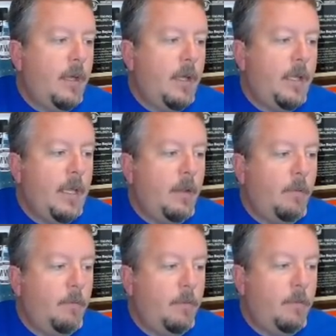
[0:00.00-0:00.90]

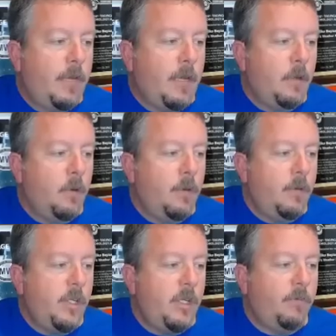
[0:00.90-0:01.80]
Again, take a note
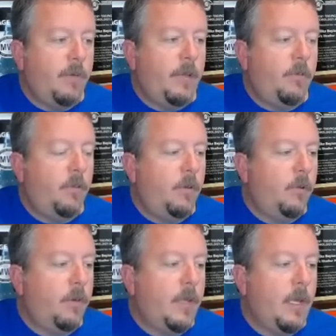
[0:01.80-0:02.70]
of Gene or Francis
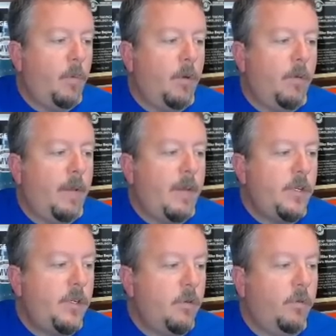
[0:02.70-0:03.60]
here as it kind of went around
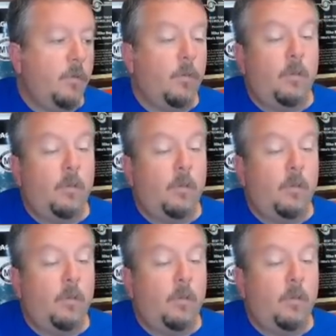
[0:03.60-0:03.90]
that shear zone.